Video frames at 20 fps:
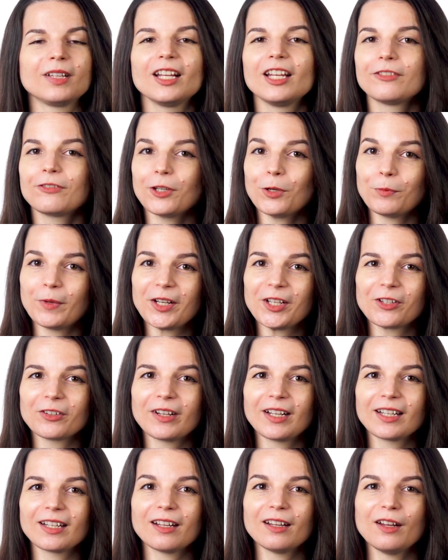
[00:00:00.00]
If you're
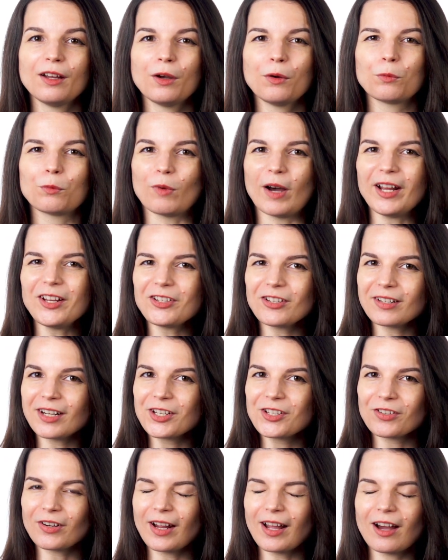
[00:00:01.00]
wondering, why should I
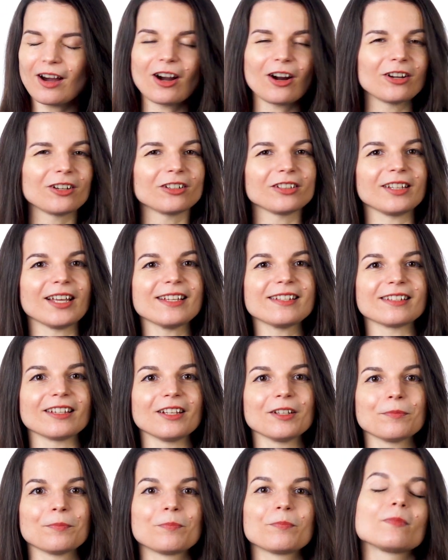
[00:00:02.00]
try a harder
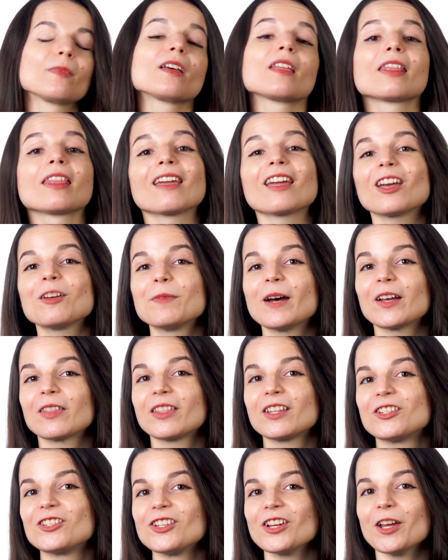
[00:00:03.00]
lesson? Think about the
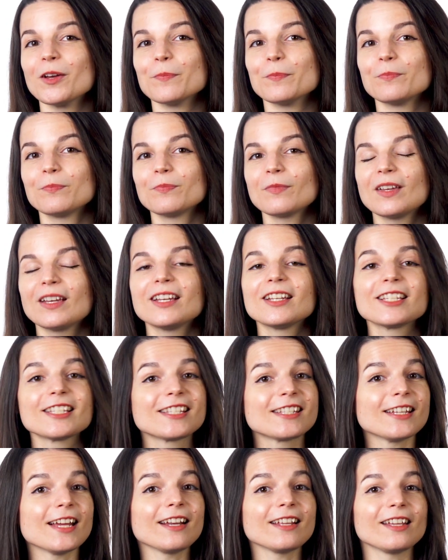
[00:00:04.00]
gym.
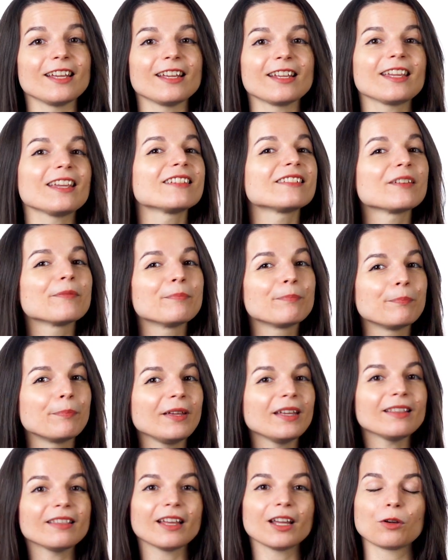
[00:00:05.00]
Studying is a
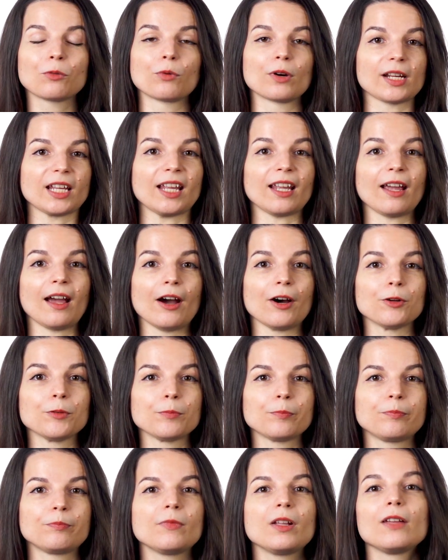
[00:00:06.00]
bit like working out.
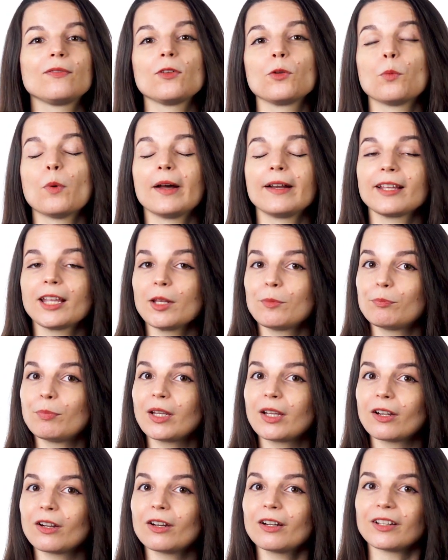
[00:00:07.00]
If you want to get
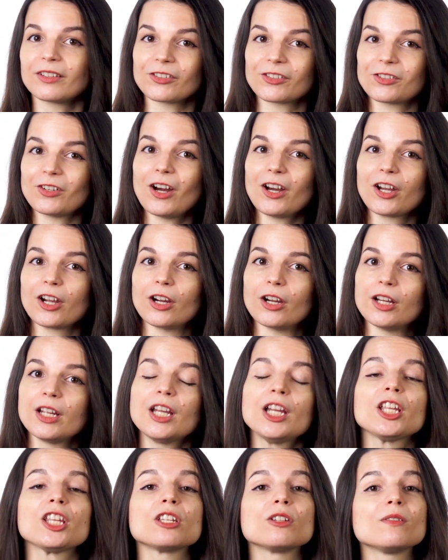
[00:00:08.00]
bigger and stronger,
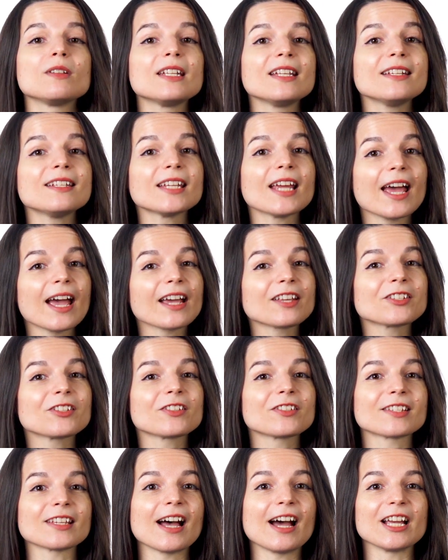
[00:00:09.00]
you need to
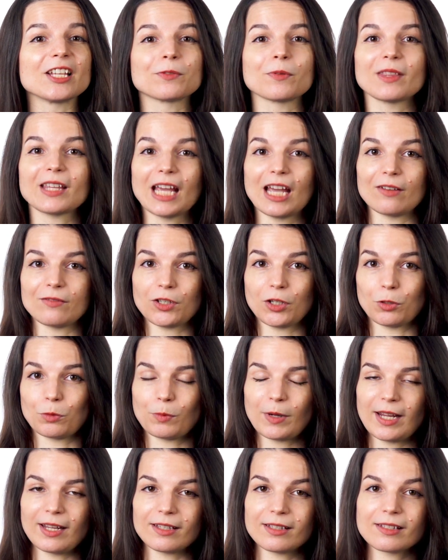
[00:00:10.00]
exercise with heavier
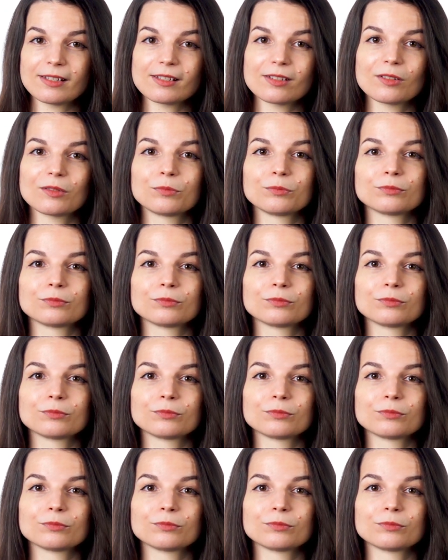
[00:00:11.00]
weights.